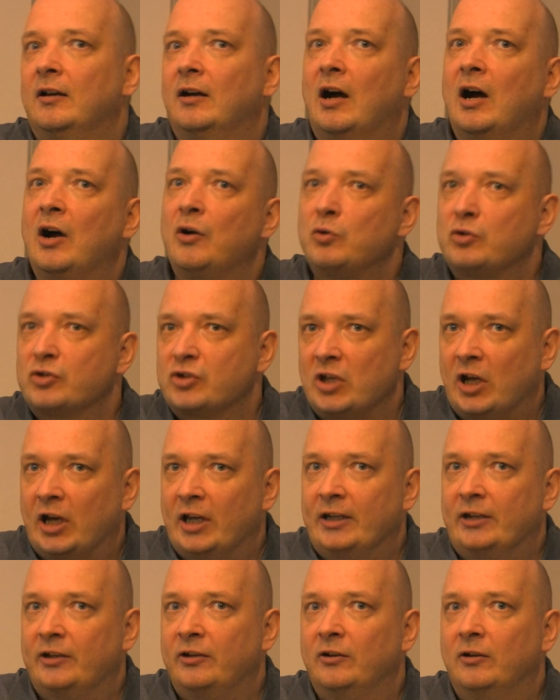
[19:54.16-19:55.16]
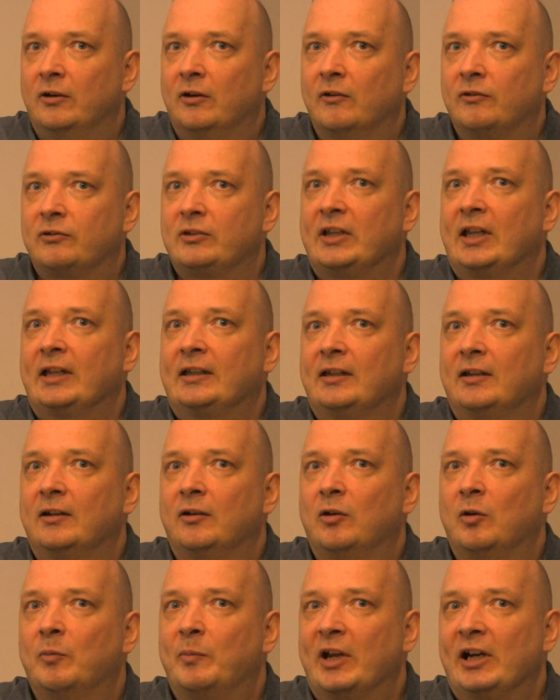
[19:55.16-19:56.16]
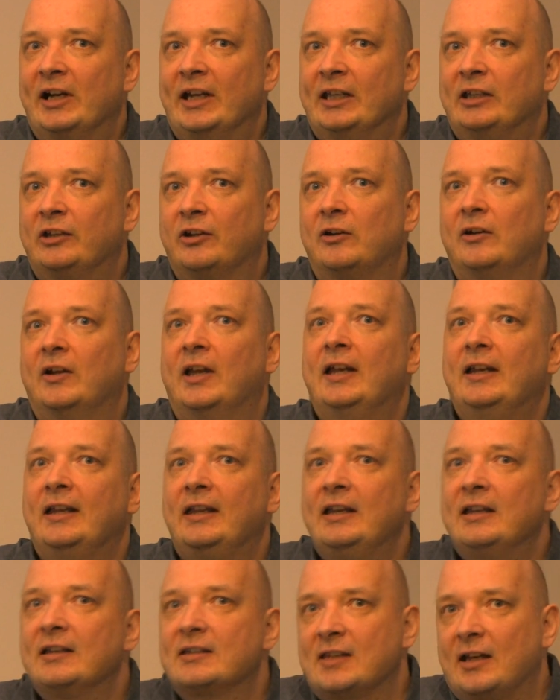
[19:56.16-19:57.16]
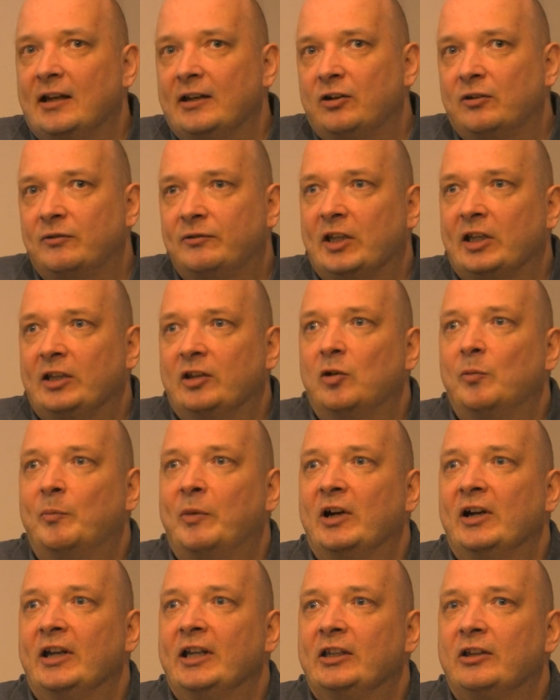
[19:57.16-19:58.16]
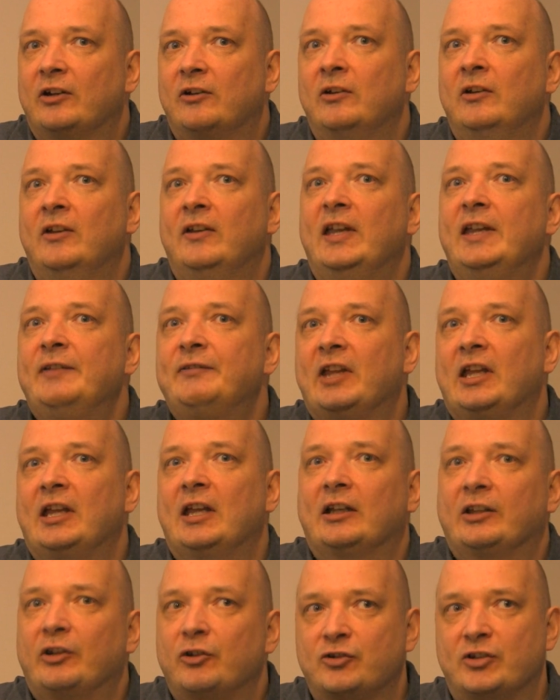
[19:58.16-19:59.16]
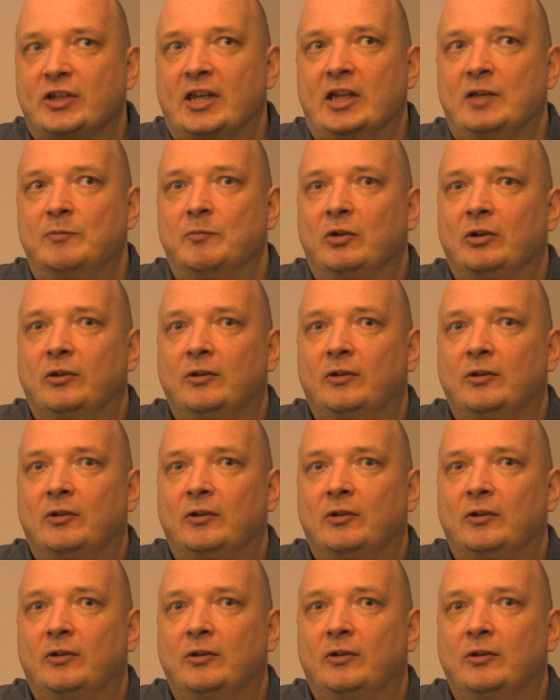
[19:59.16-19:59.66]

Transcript: outside of that operator and inside of that operator, if they are the same.